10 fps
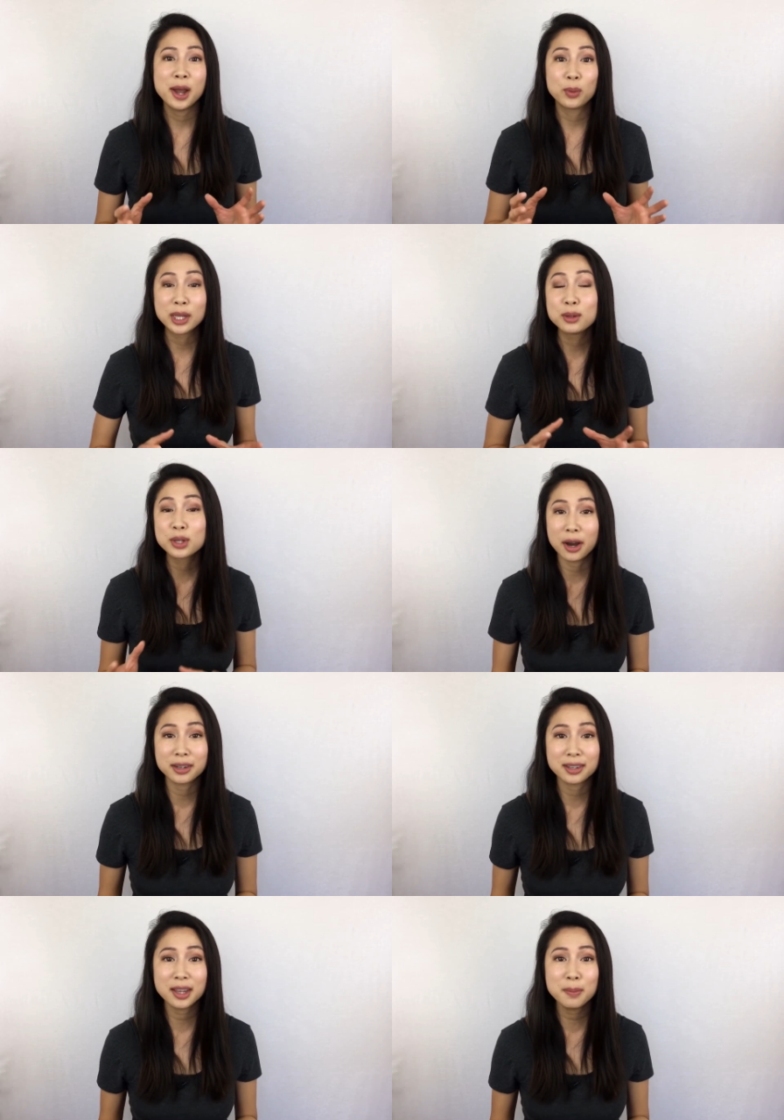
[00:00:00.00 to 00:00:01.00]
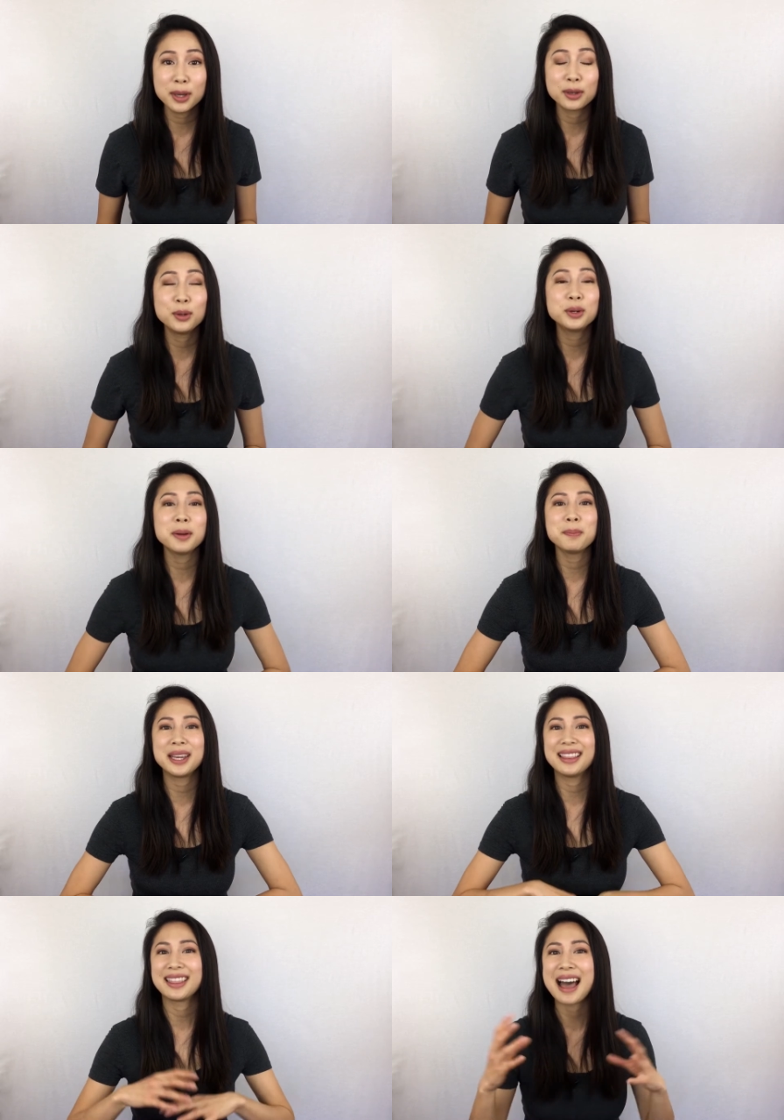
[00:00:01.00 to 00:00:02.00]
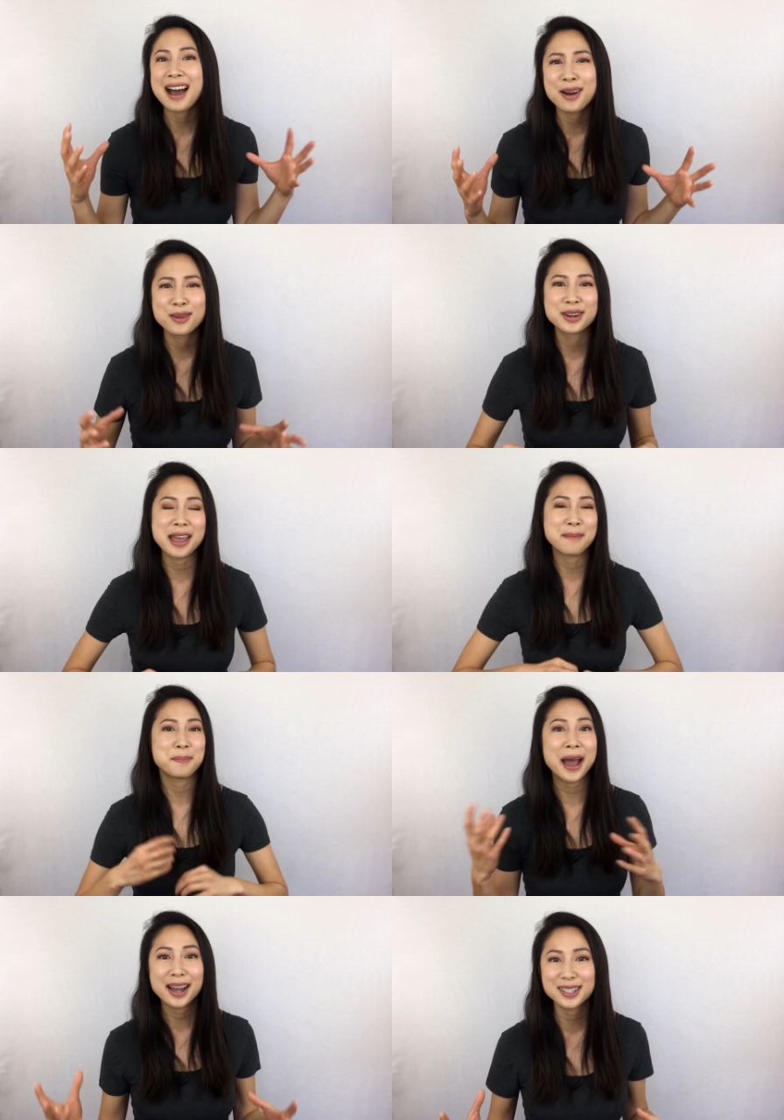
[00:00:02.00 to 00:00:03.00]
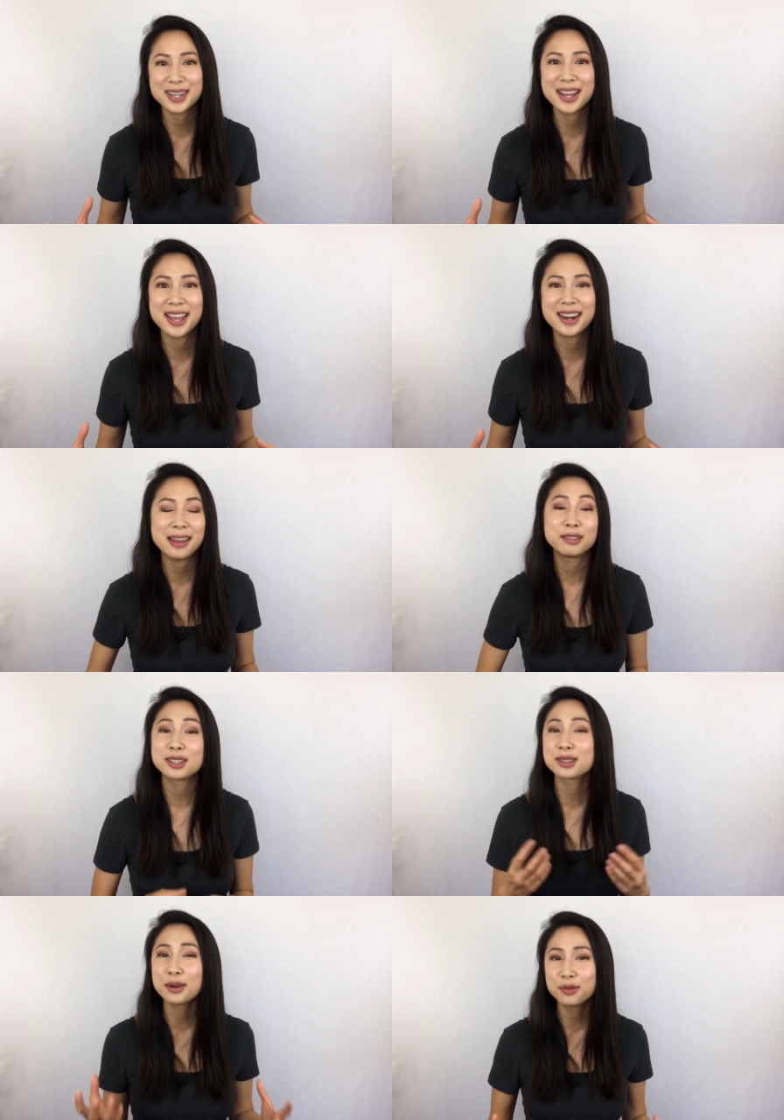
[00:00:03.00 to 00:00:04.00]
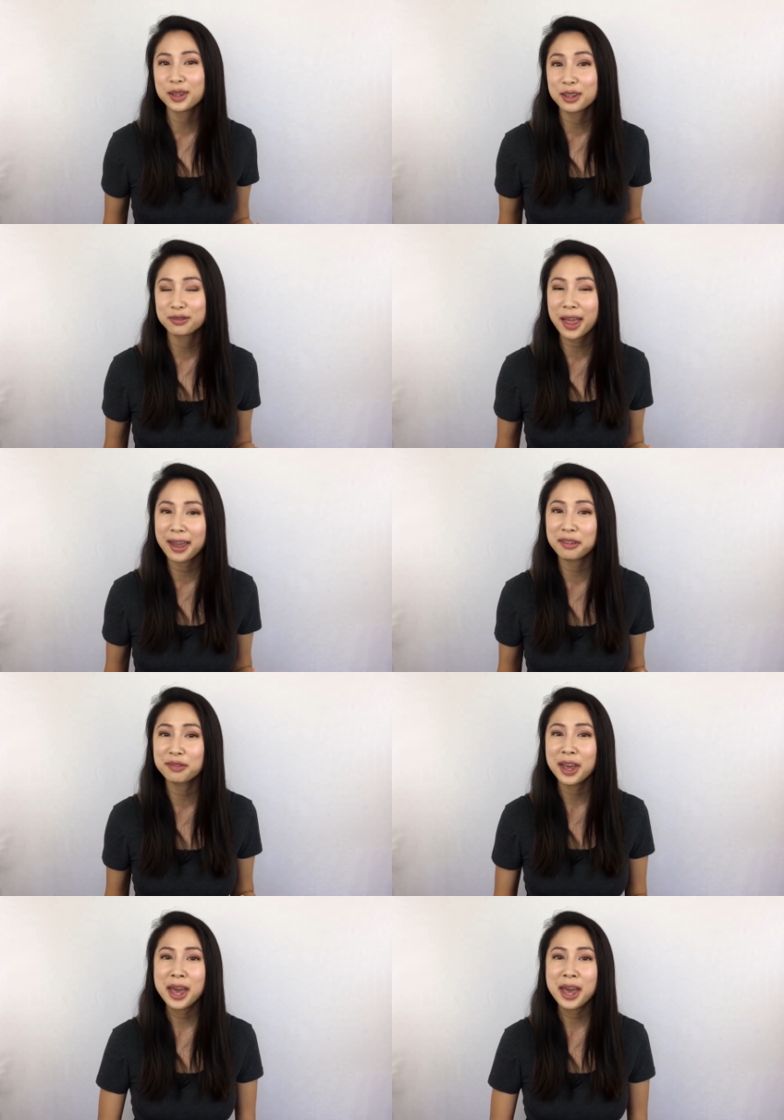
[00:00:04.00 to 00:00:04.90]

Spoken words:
when you talk to them, you can be loud and passionate and so full of life.